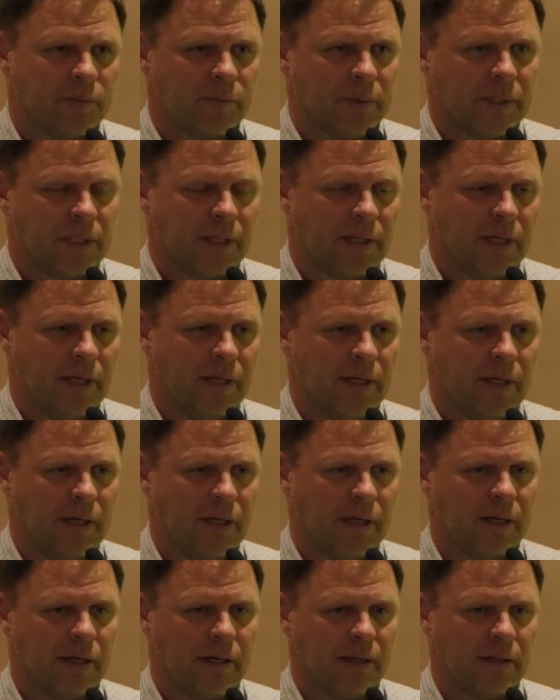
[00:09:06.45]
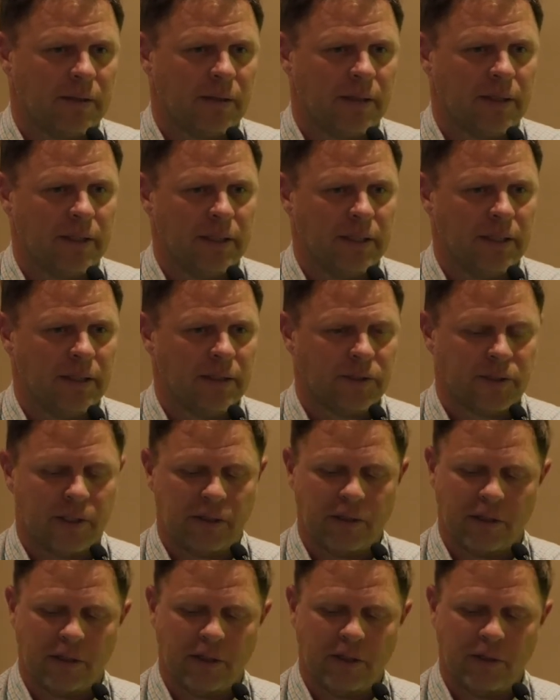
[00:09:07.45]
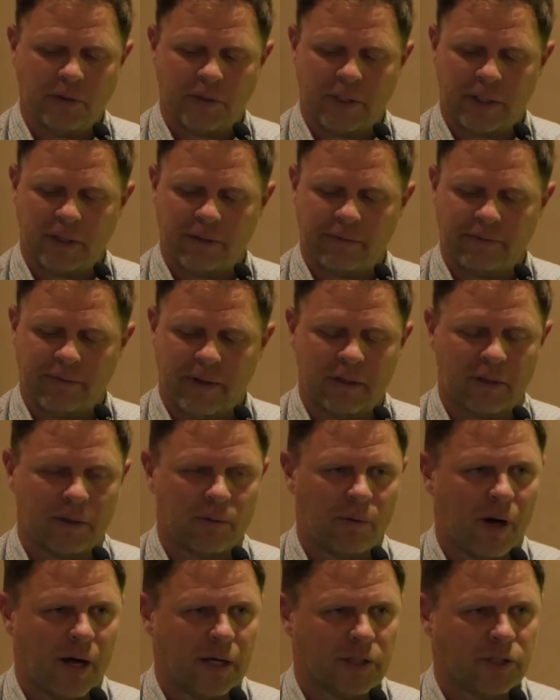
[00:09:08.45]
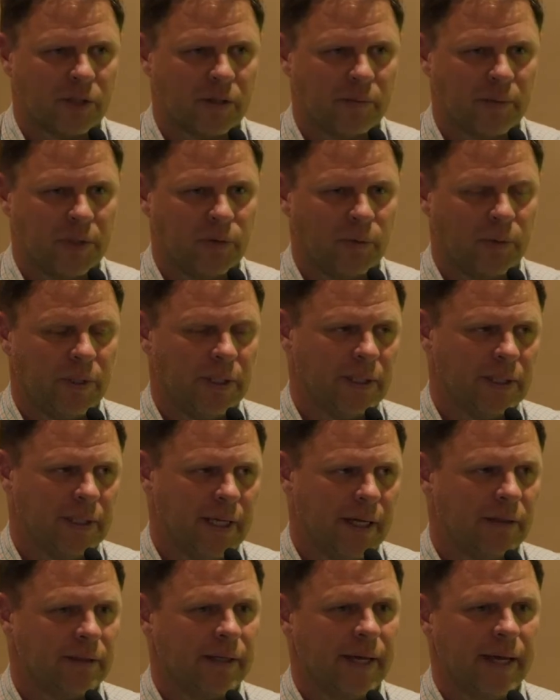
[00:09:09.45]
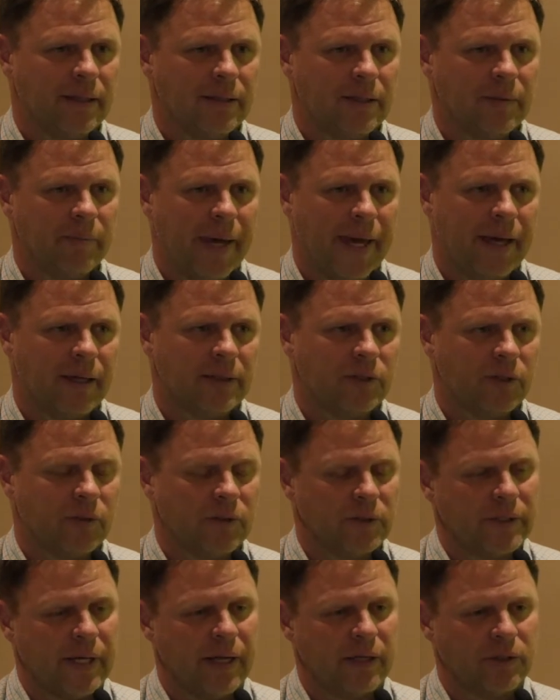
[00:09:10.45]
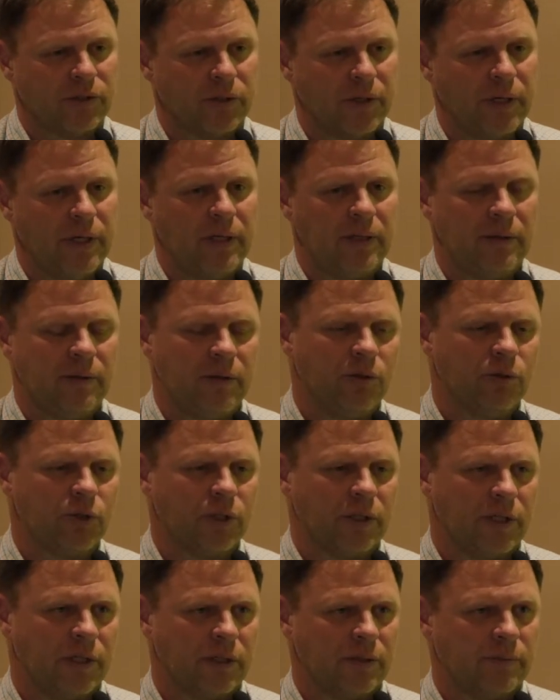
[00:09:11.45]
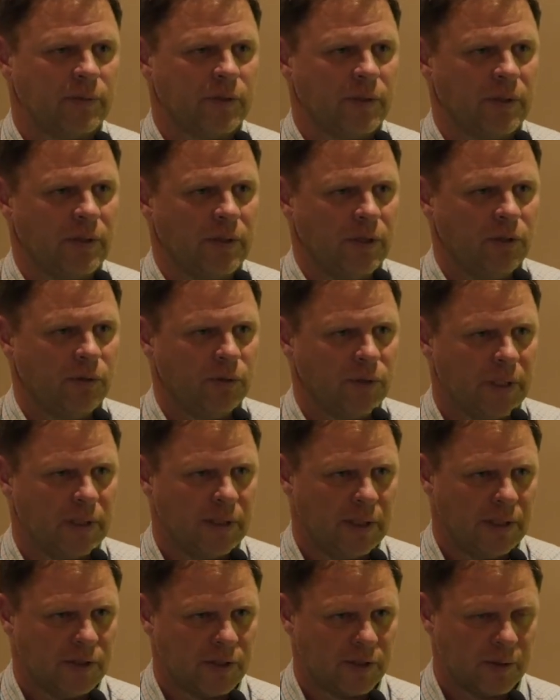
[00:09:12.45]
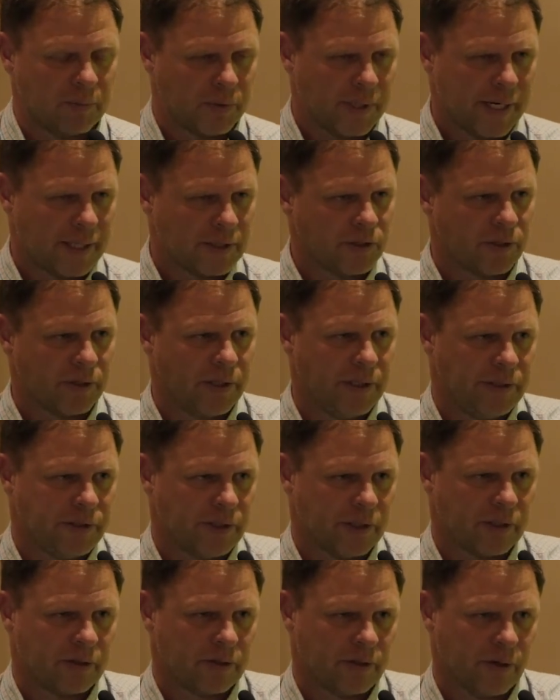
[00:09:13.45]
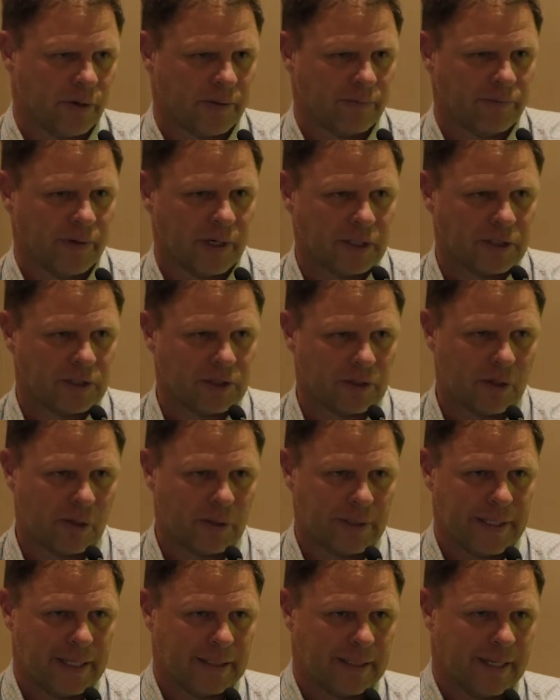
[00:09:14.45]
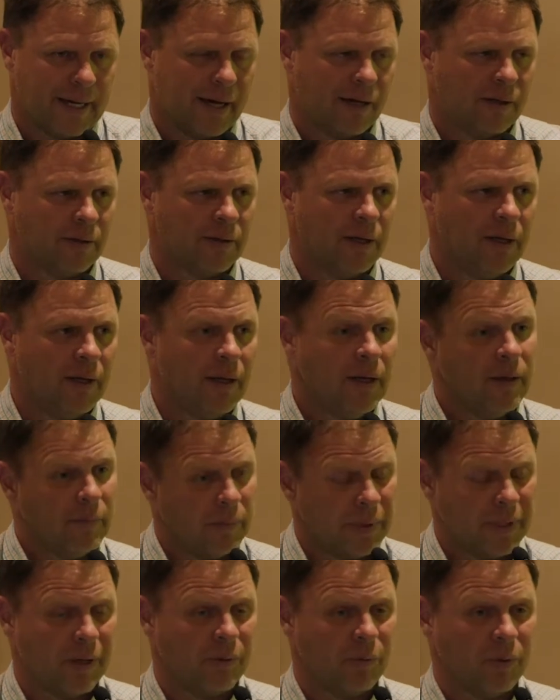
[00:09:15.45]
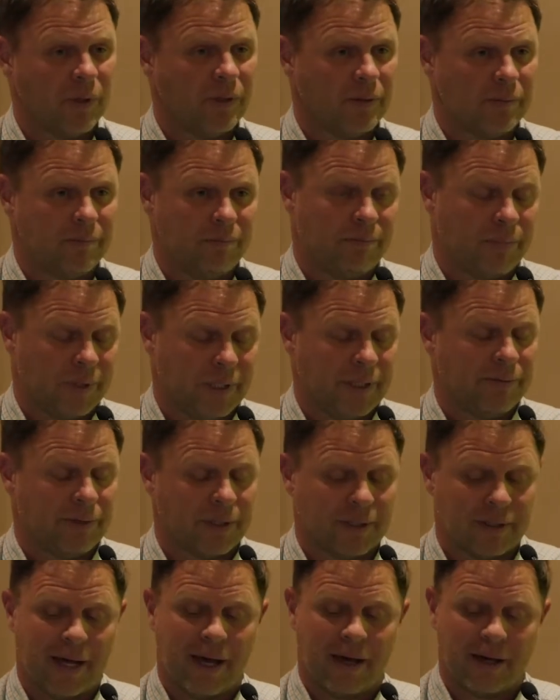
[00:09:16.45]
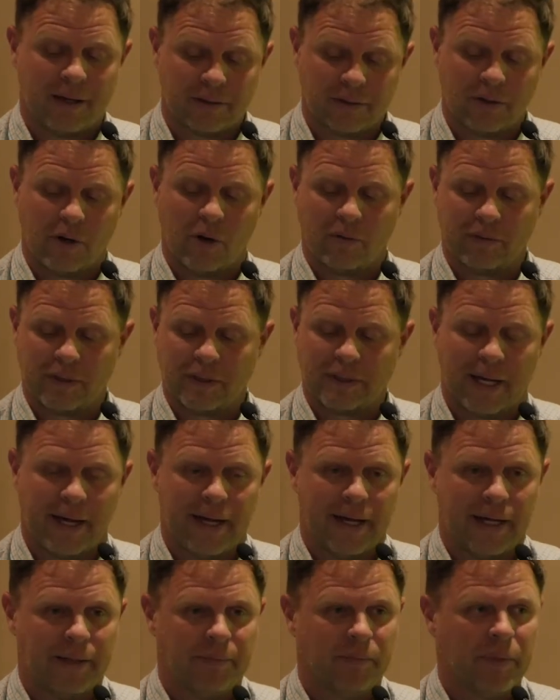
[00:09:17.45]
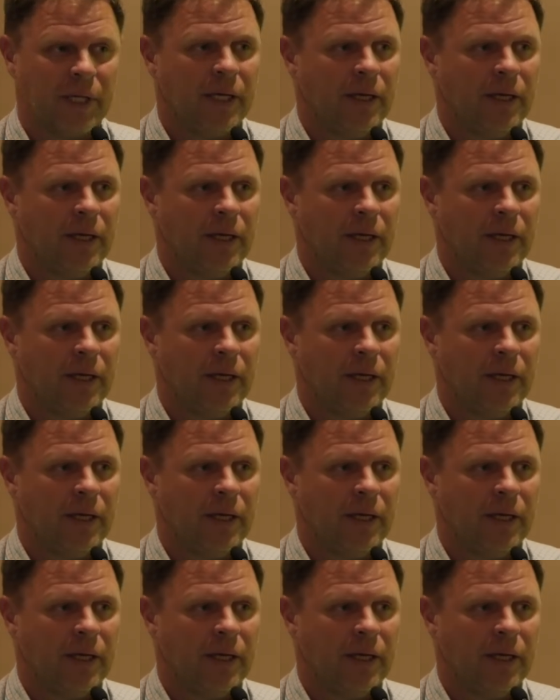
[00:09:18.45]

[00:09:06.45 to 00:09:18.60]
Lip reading: But the key here is that you're using a fender washer between the nail head and the batten. So as that tree, usually you're using these suppressed trees that are growing very slowly anyhow, but they will, believe it or not, grow over time.